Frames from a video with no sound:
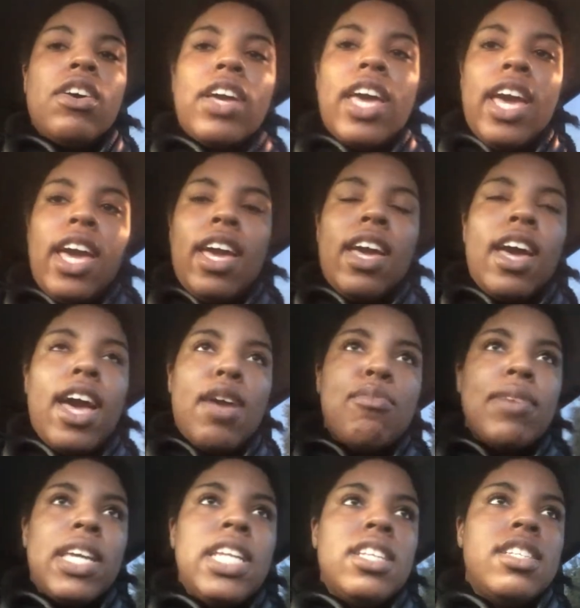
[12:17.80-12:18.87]
Okay, I
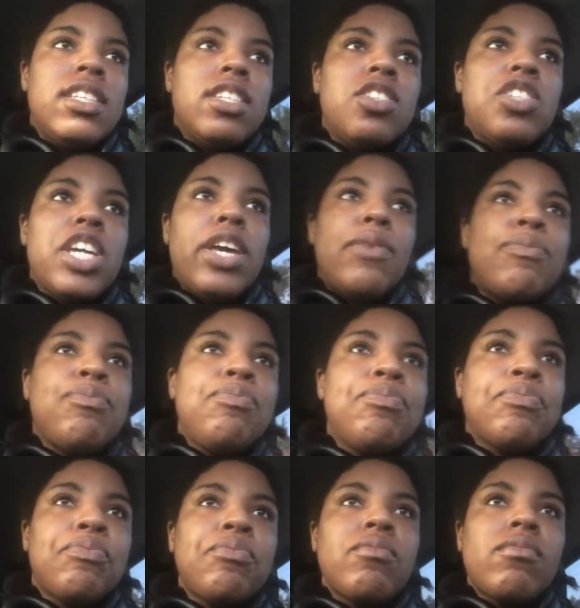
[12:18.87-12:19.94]
made it to the gym.
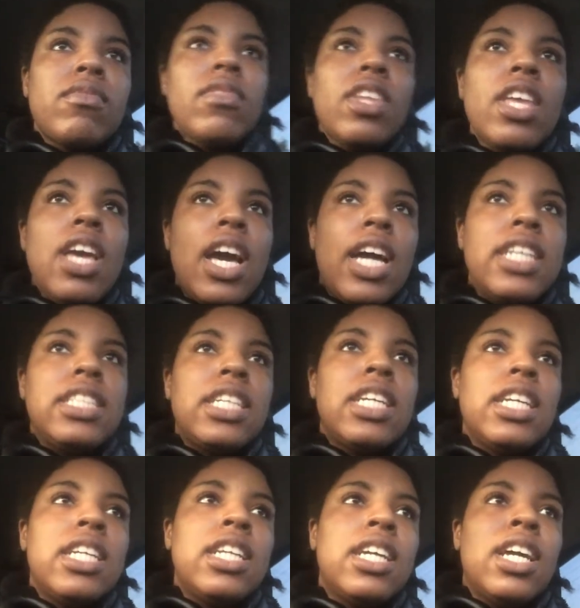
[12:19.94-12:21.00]
I
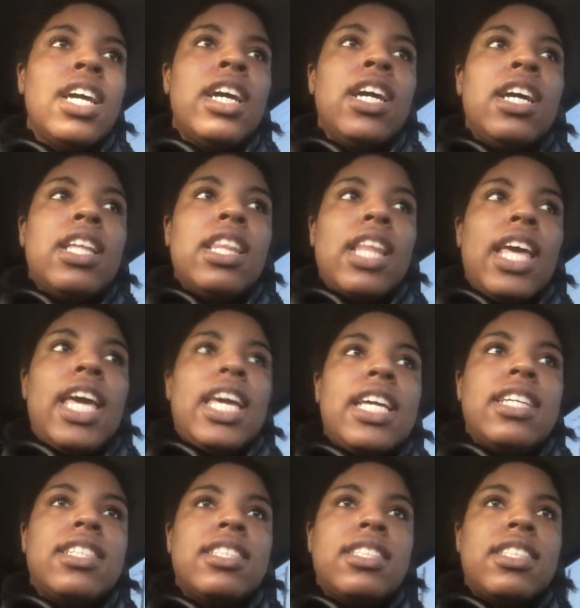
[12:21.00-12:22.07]
did
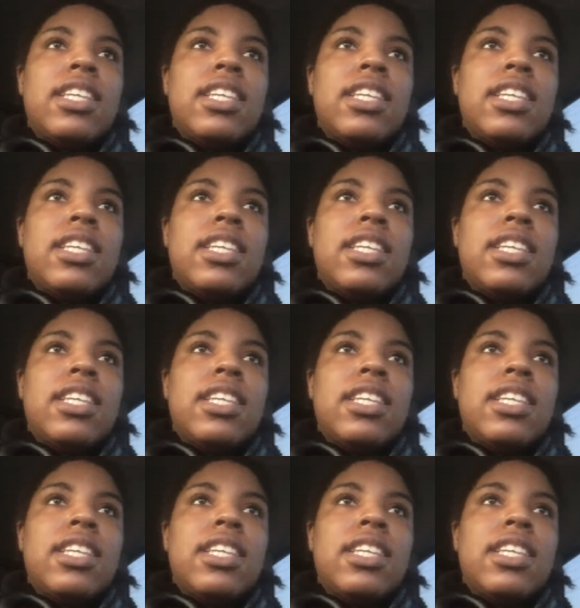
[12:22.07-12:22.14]
legs,